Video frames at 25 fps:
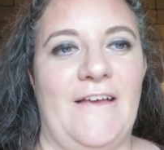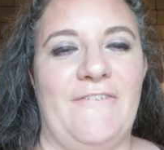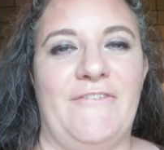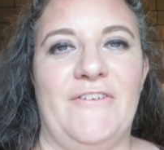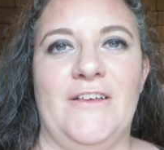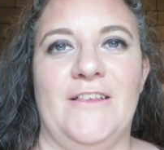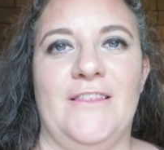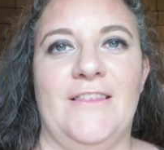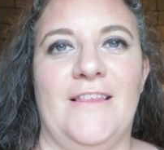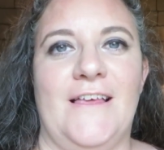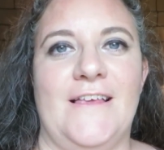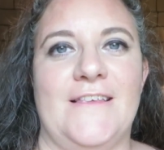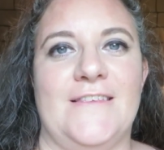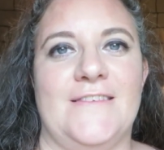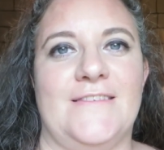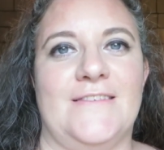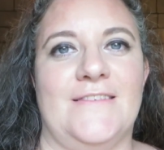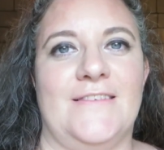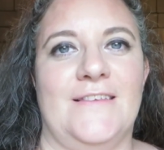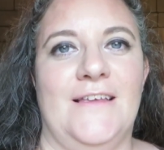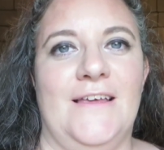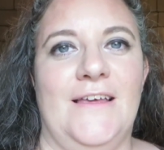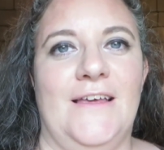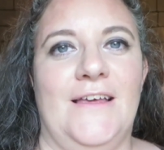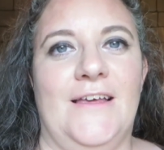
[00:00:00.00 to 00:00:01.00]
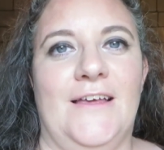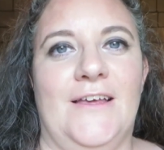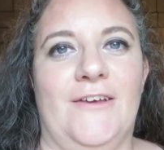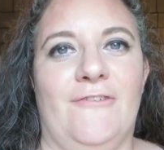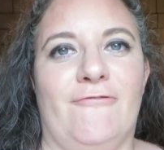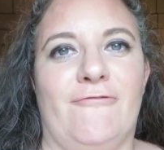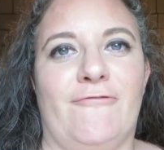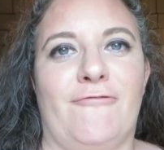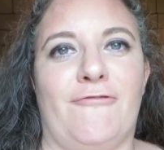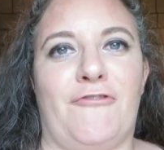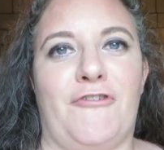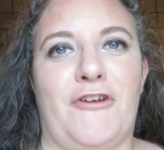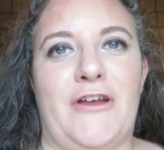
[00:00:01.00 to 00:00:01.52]
I feel less
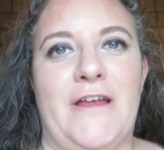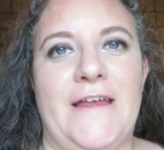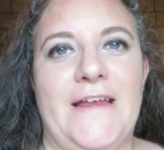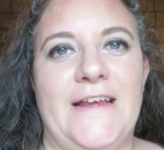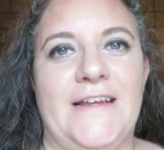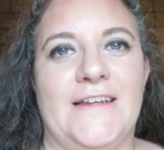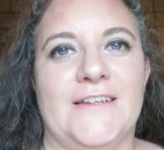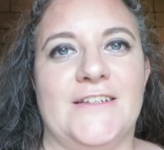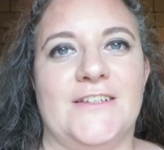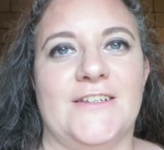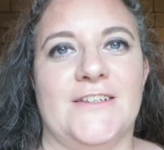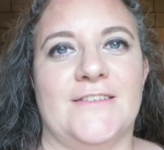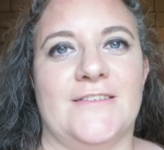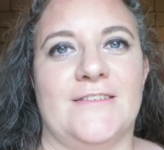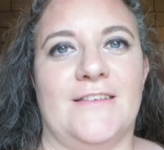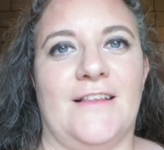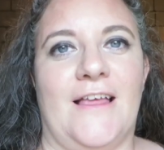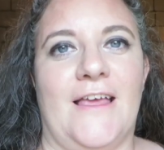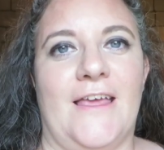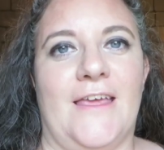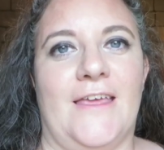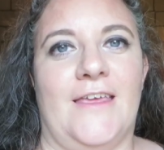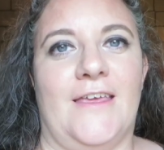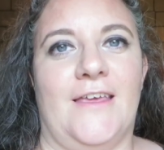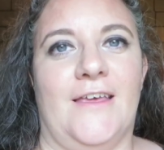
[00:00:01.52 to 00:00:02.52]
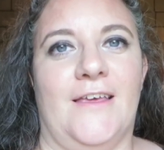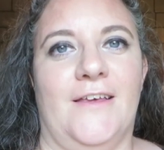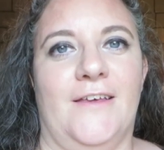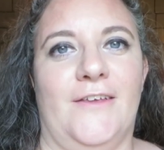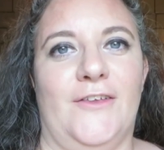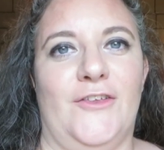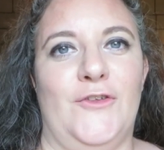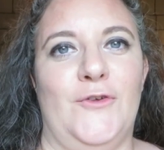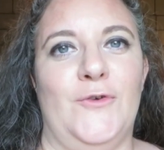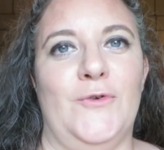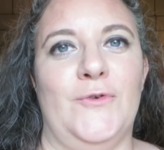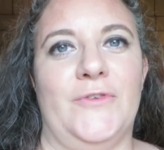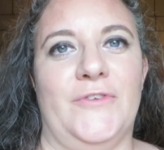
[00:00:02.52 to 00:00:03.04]
free to just like
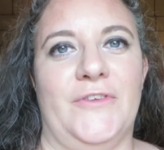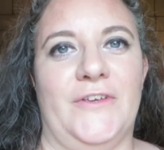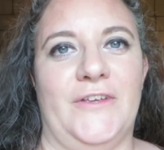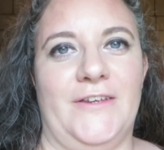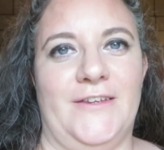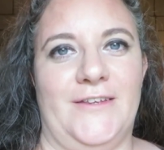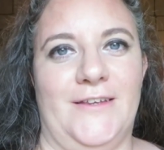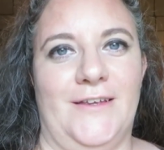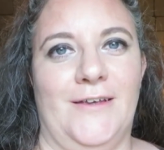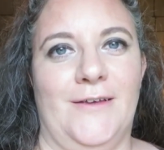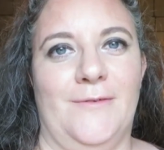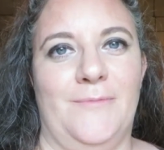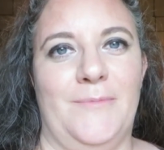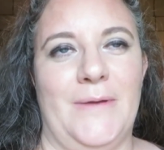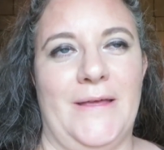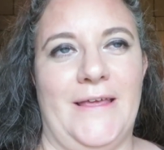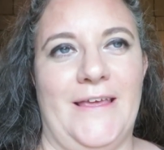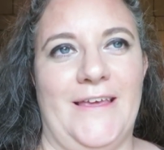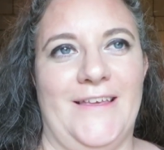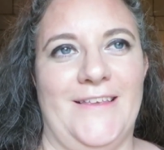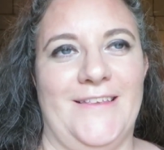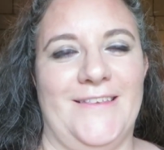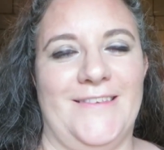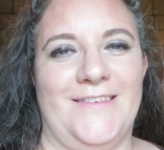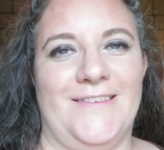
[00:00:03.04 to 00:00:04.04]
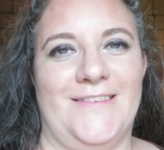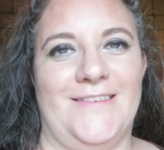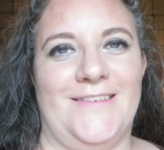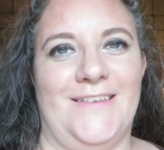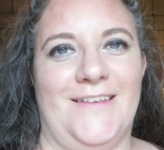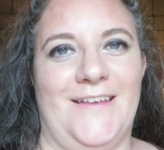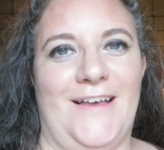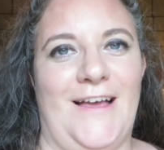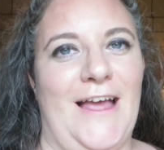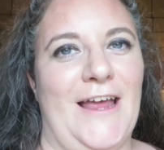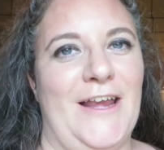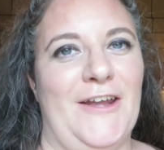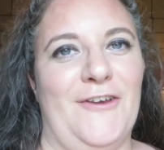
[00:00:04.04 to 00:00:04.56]
use it because
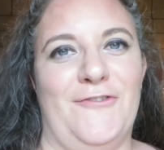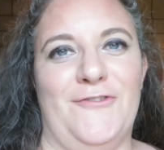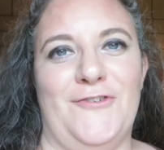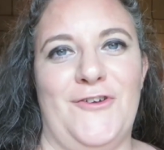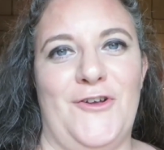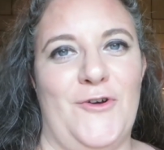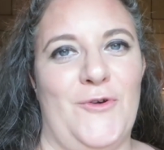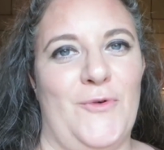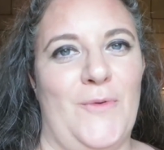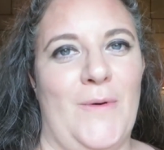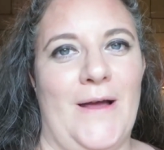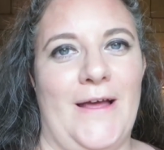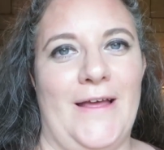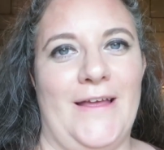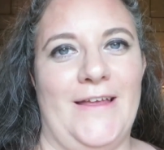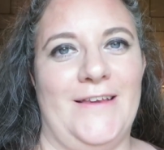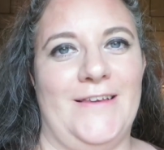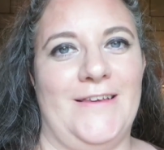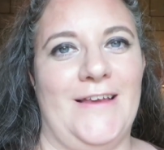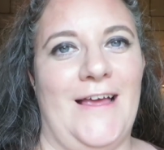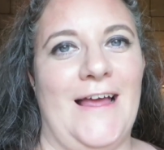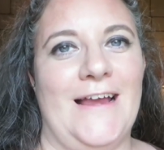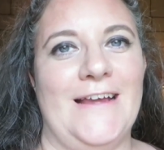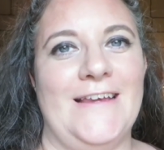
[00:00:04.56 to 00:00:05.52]
I don't know why.